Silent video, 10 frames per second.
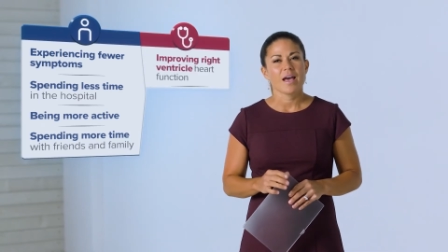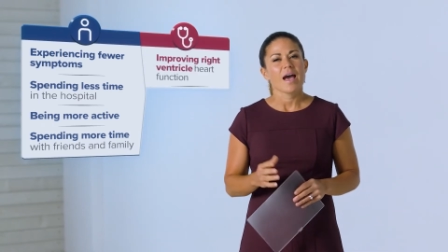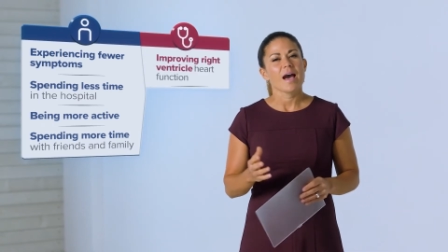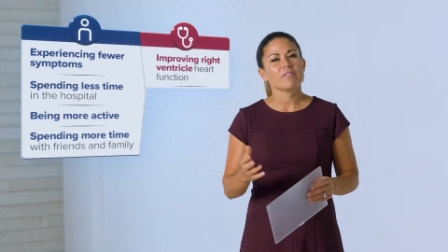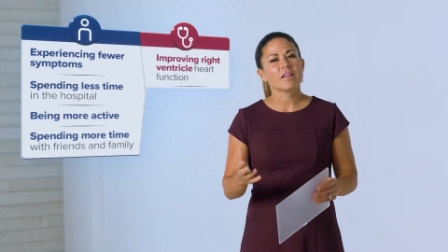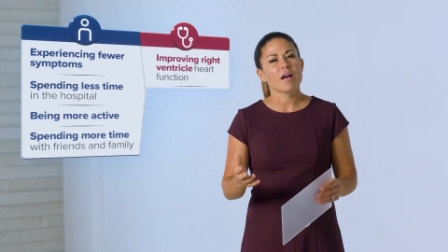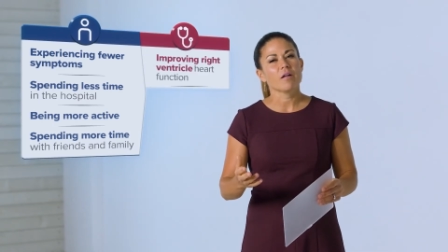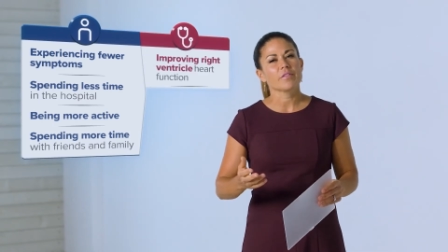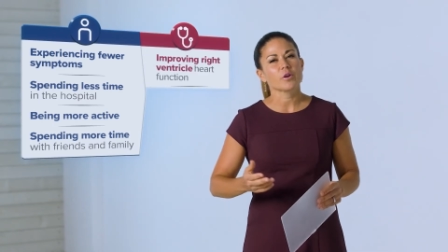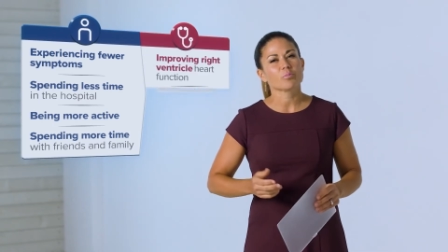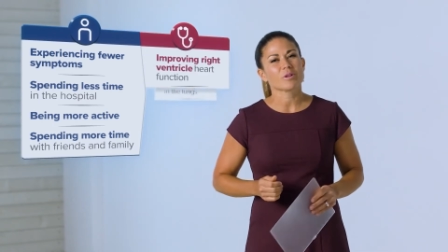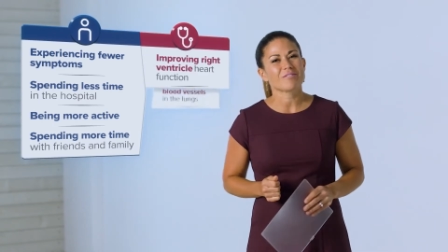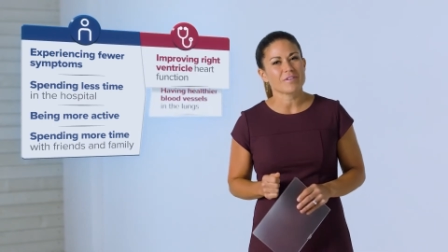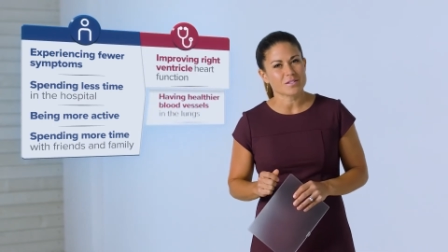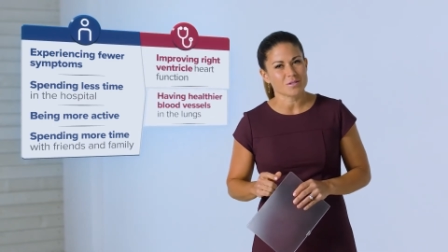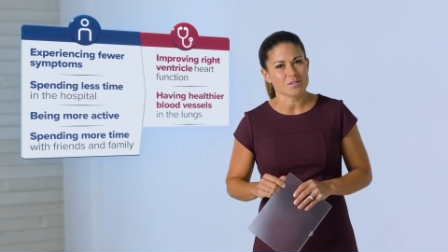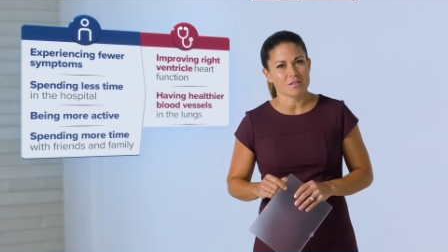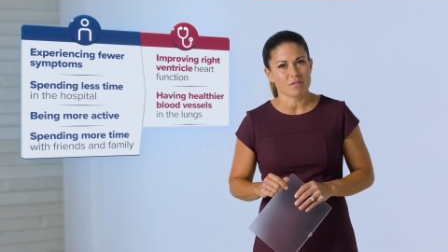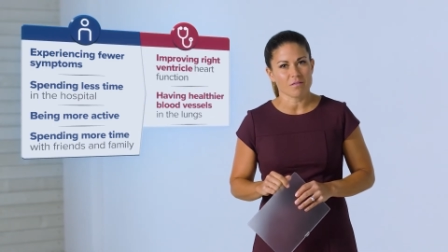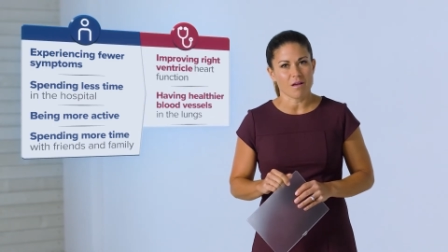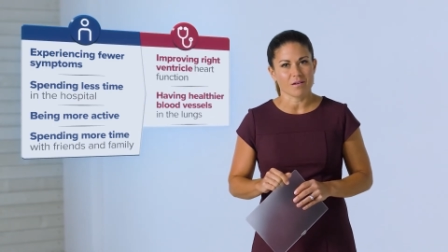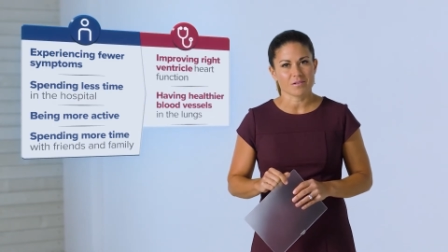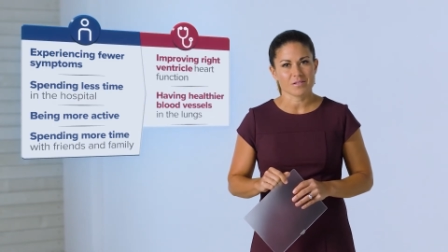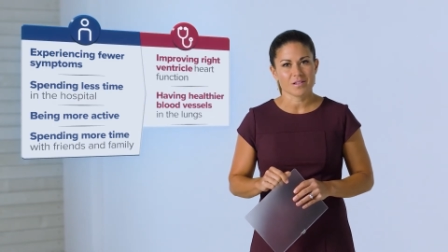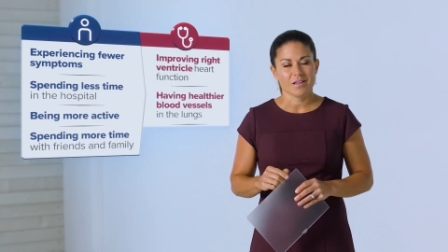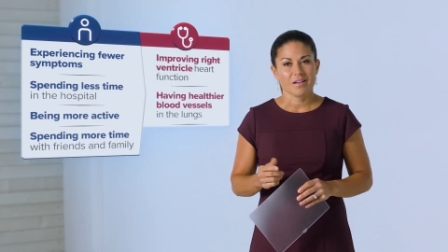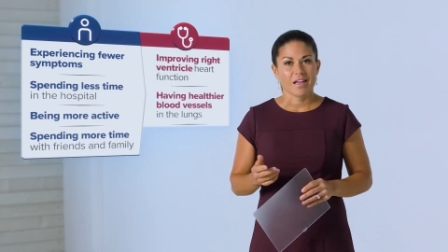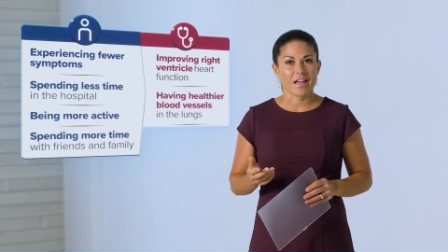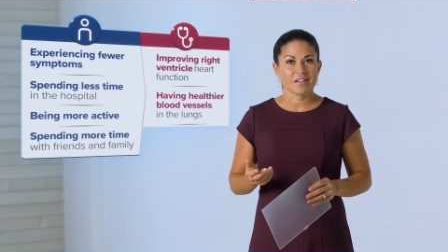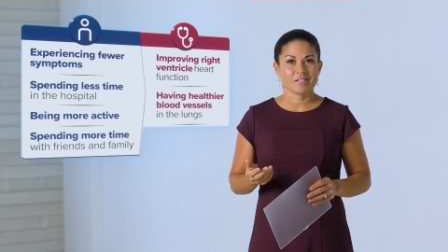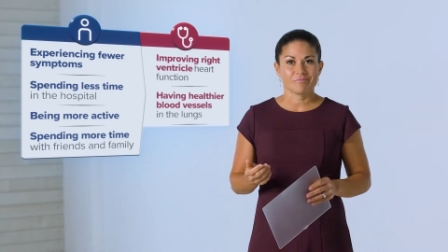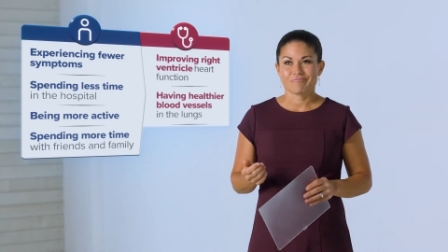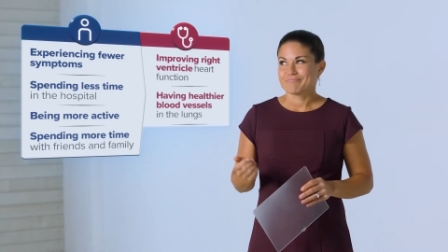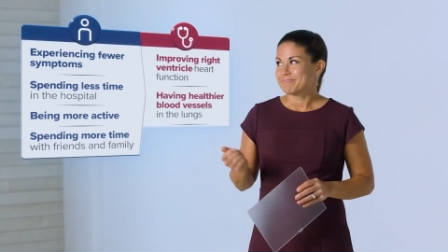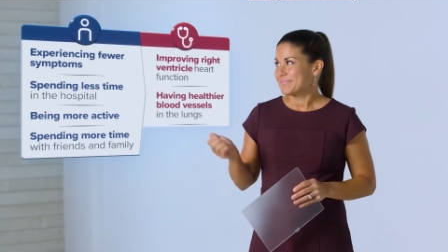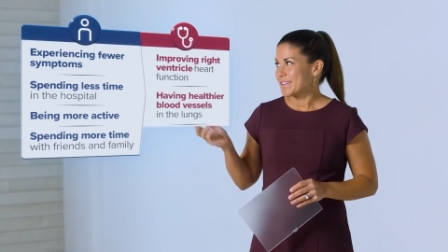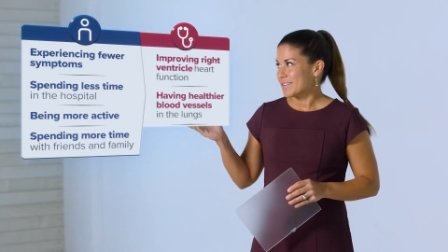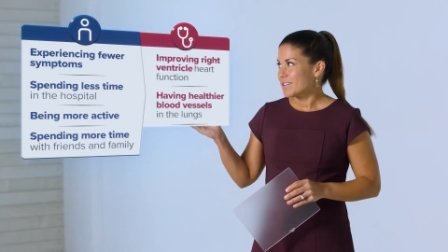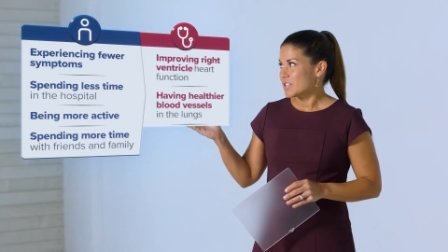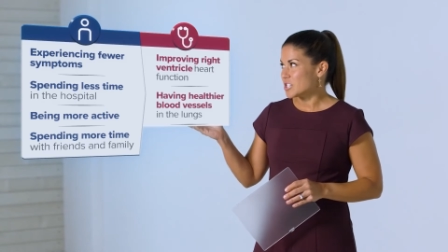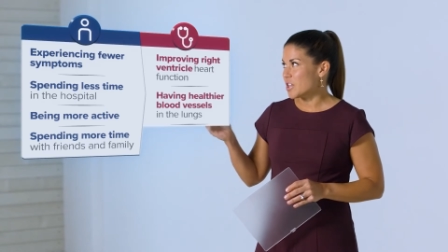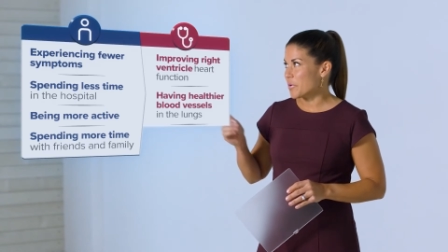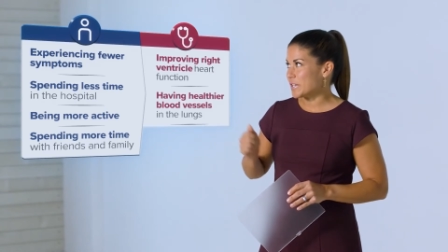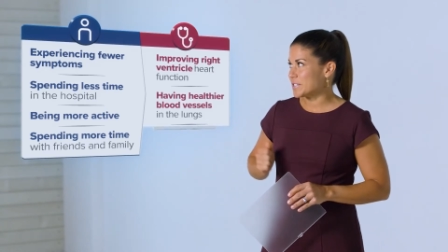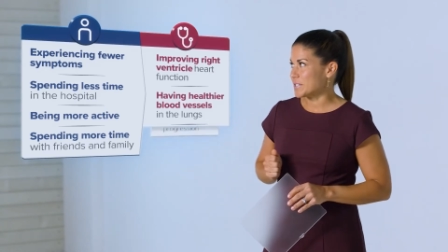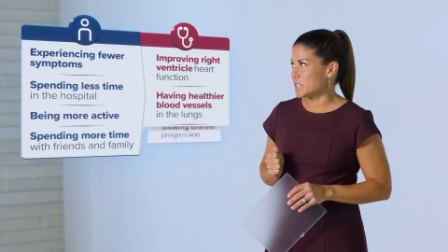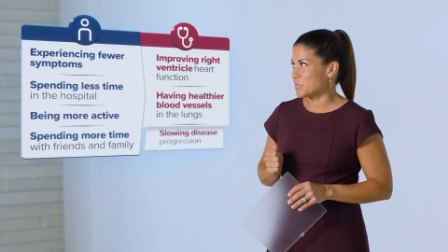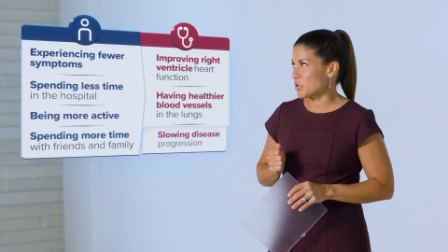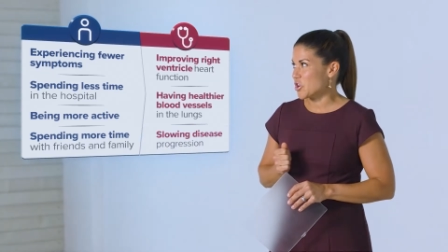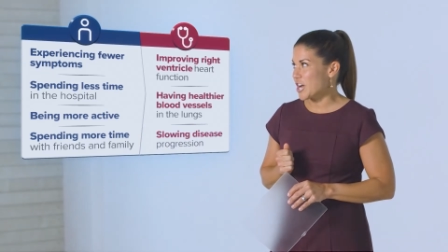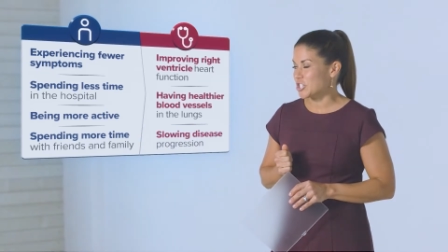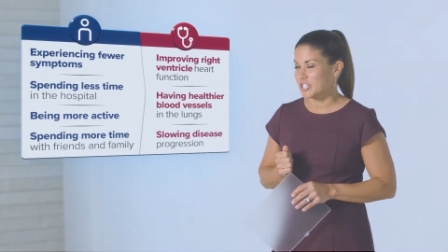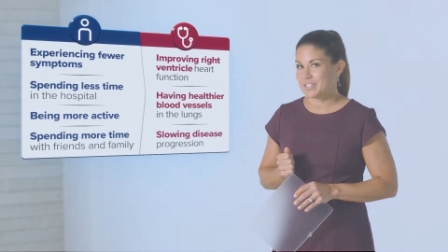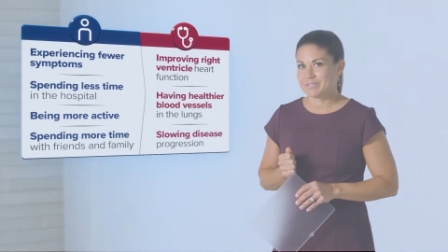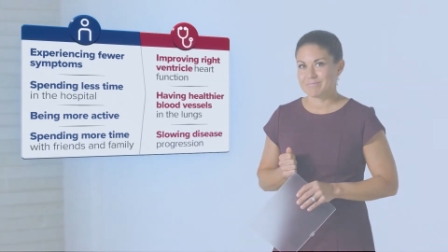having healthier blood vessels in the lungs, and slowing disease progression.